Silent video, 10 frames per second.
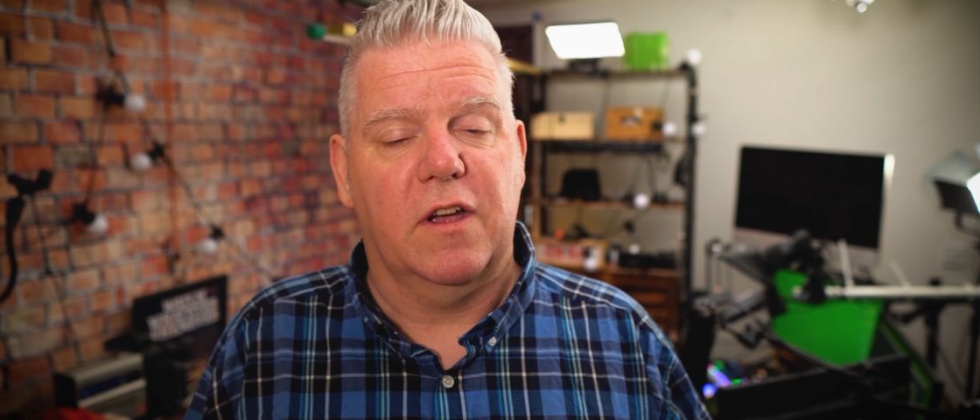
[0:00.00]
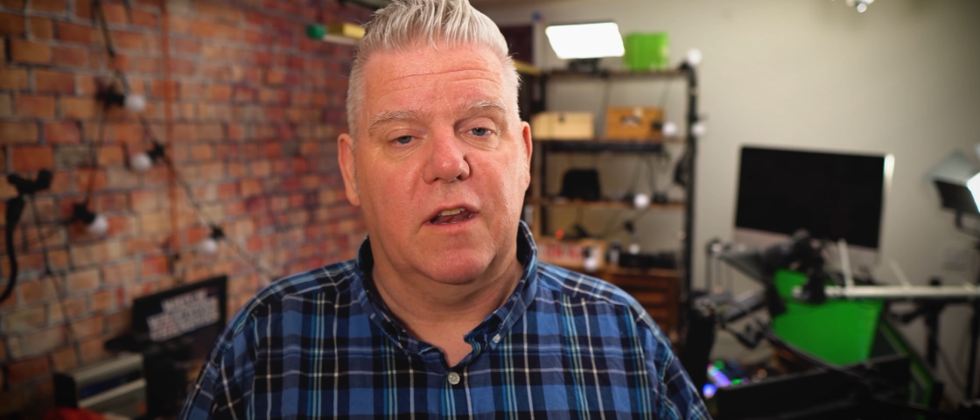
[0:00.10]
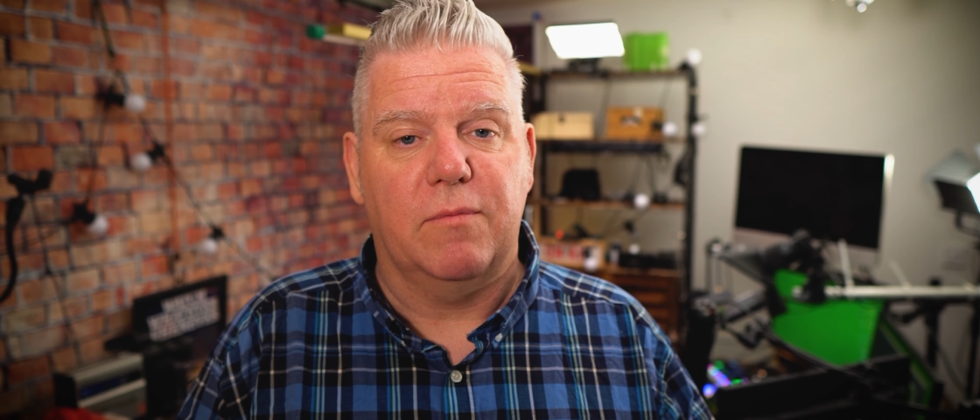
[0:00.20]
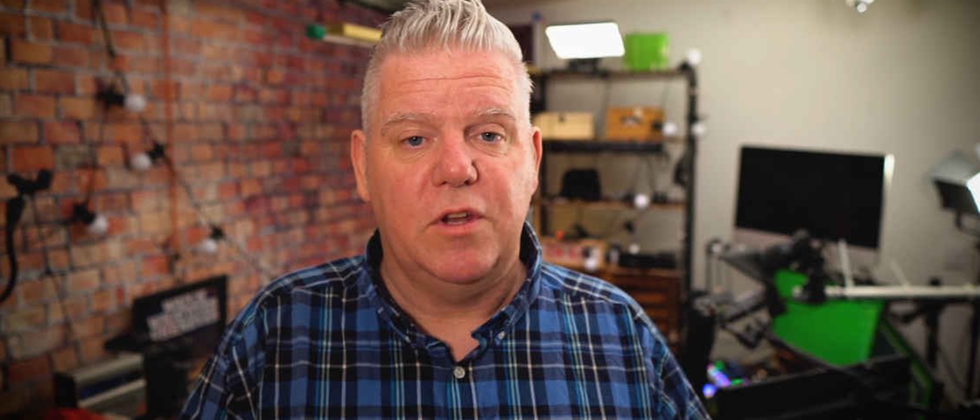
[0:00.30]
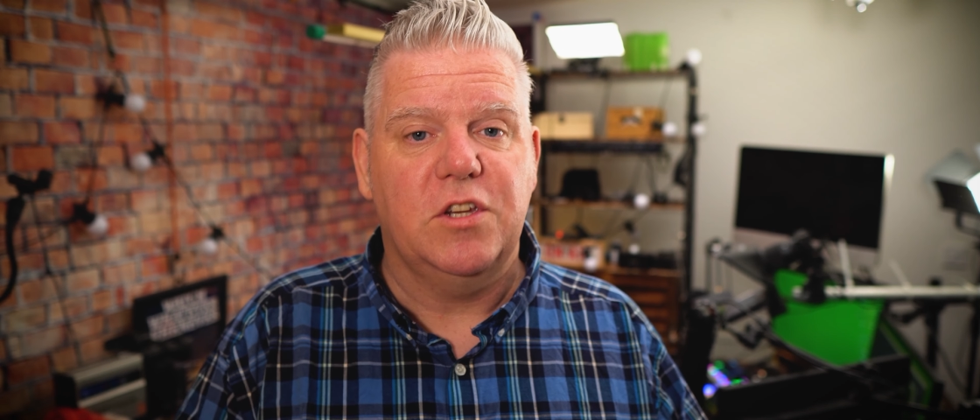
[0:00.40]
I
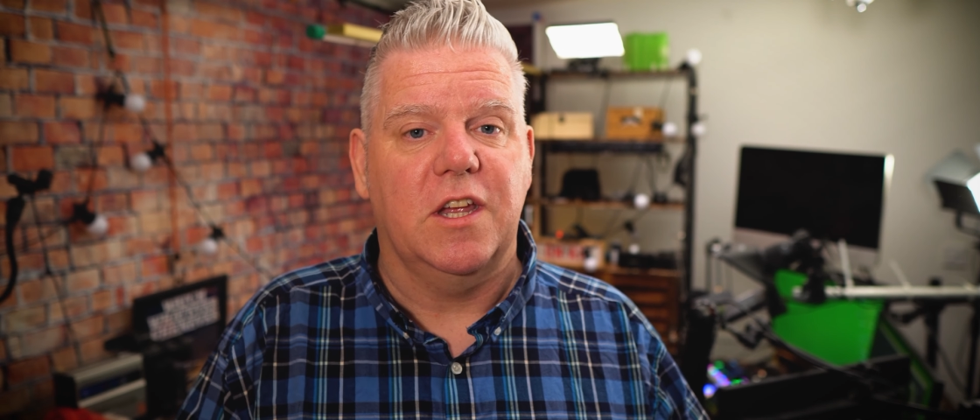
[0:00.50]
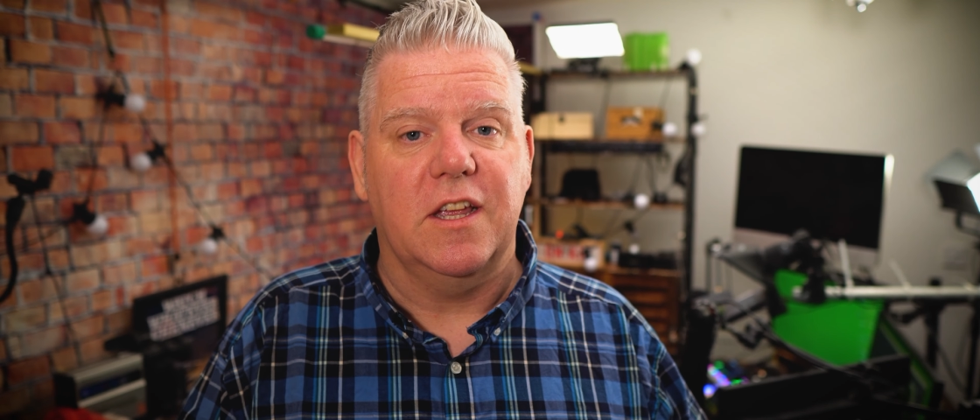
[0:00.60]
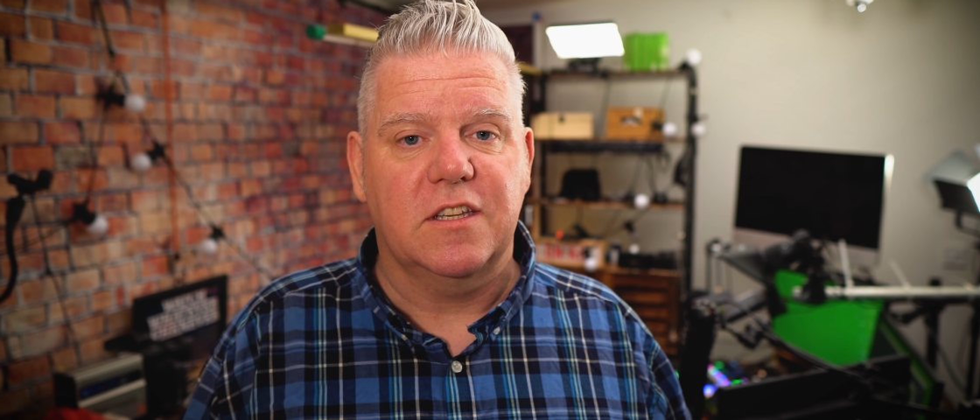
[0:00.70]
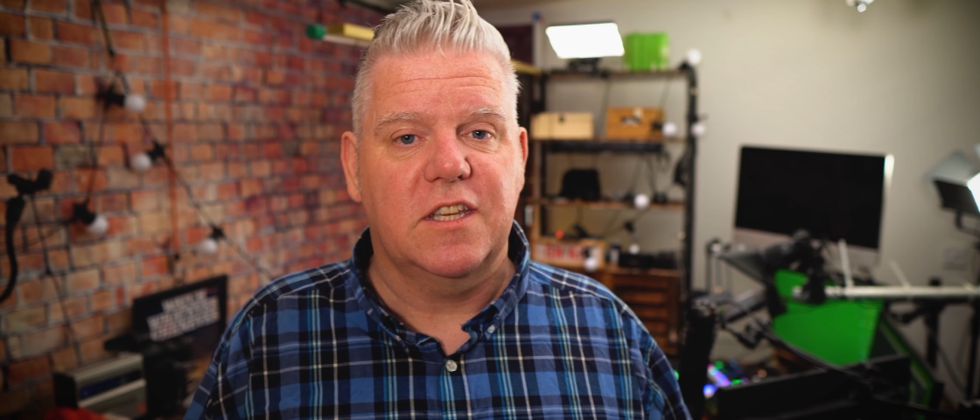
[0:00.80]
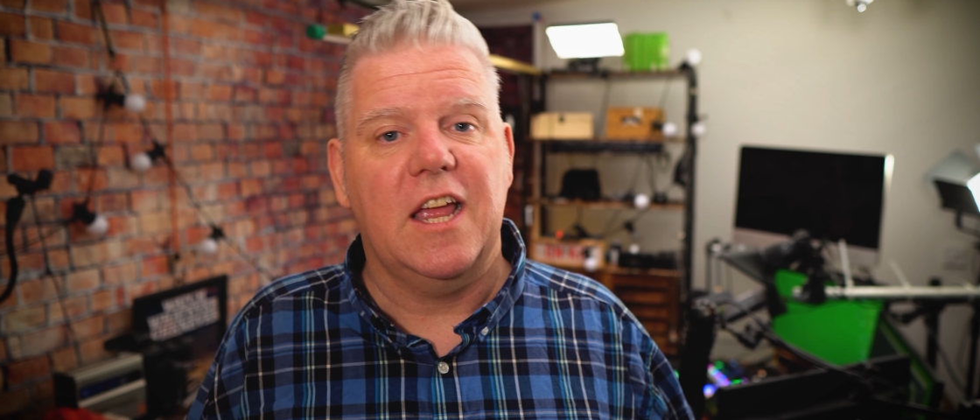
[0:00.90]
can appreciate
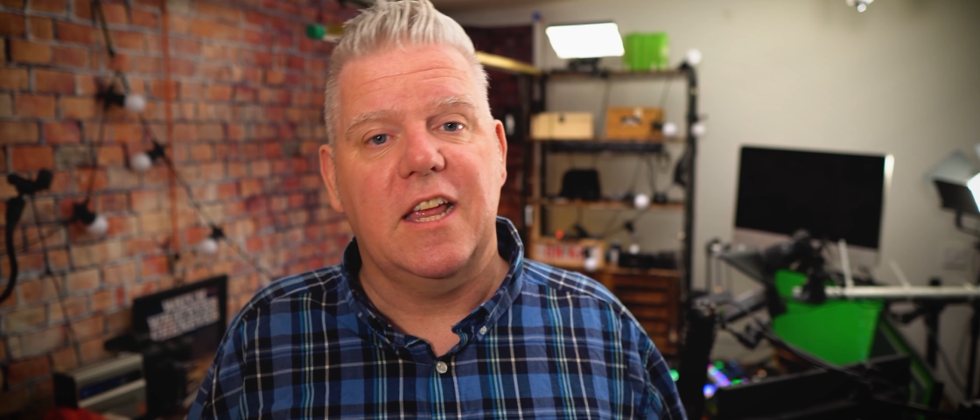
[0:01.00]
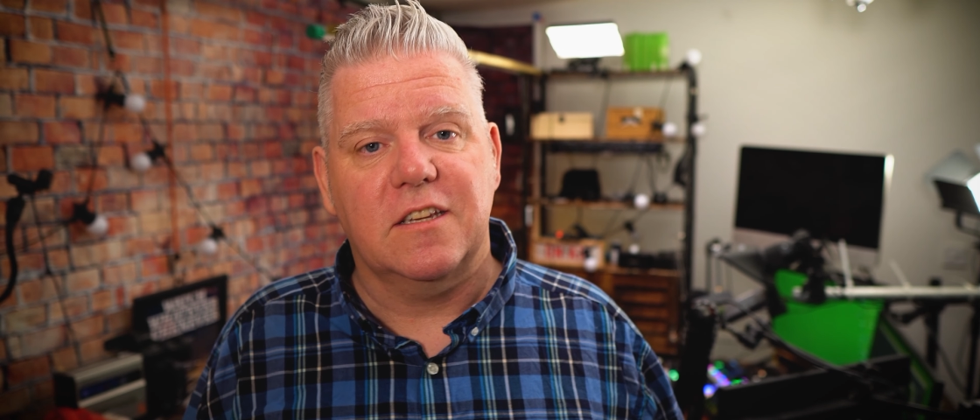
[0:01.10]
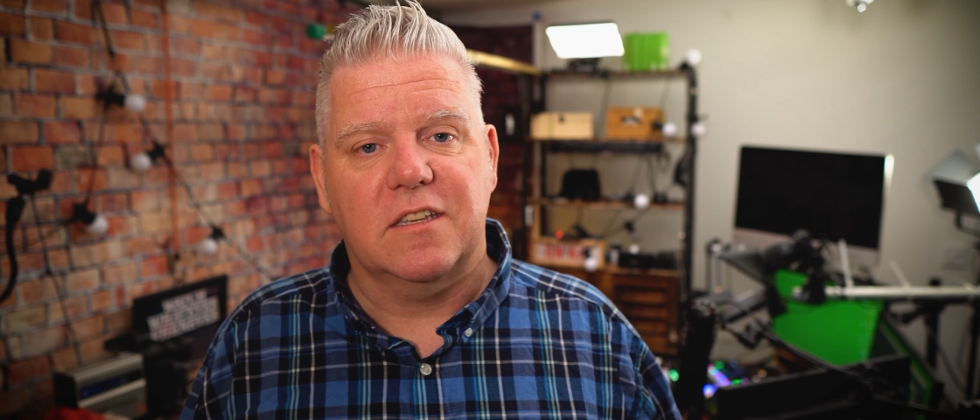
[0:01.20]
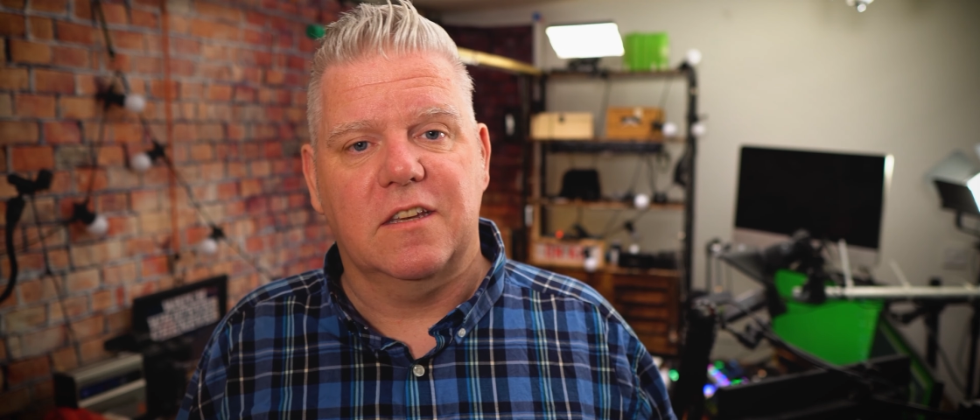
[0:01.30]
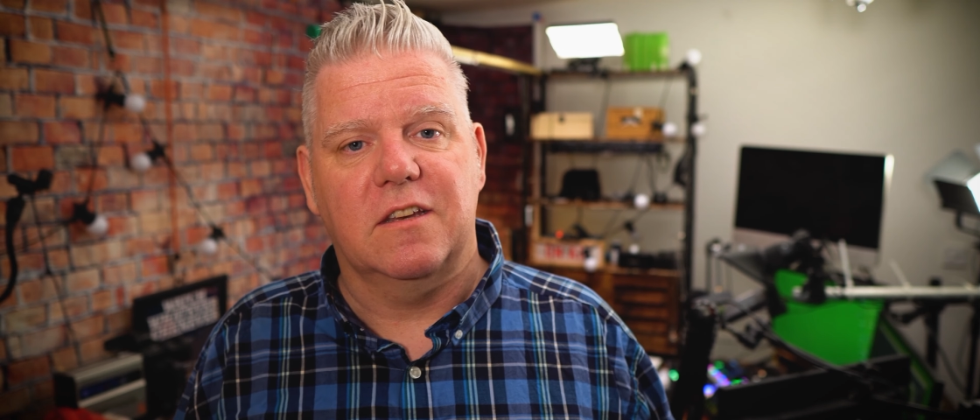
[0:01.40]
its
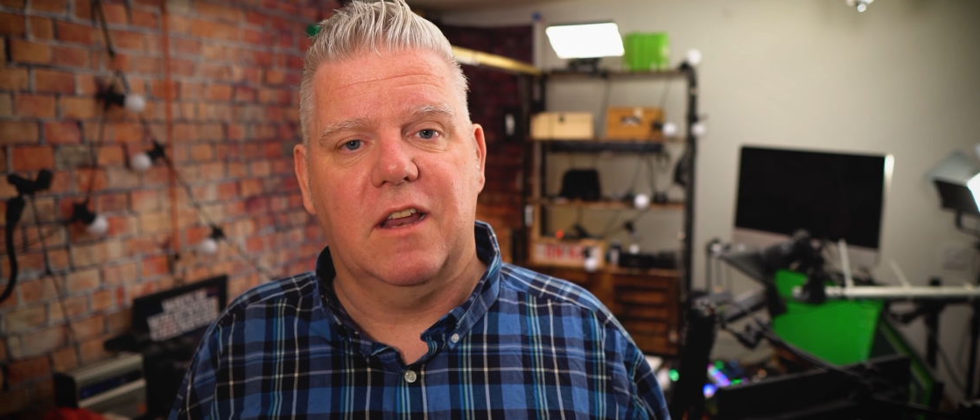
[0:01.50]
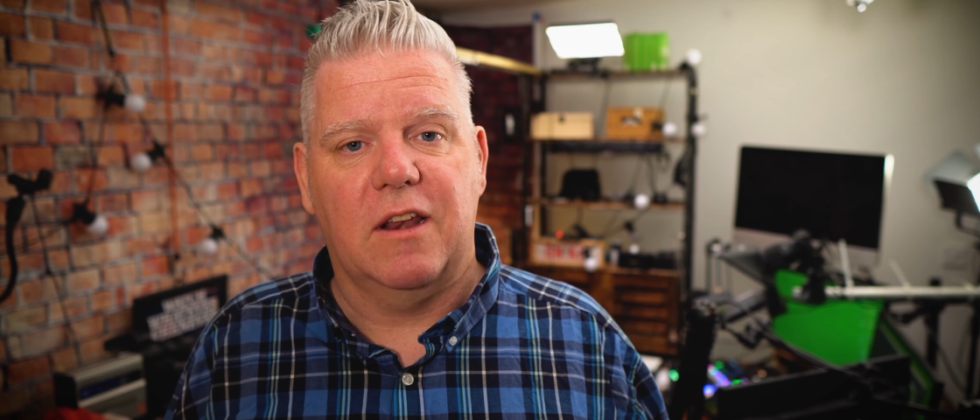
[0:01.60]
taste and,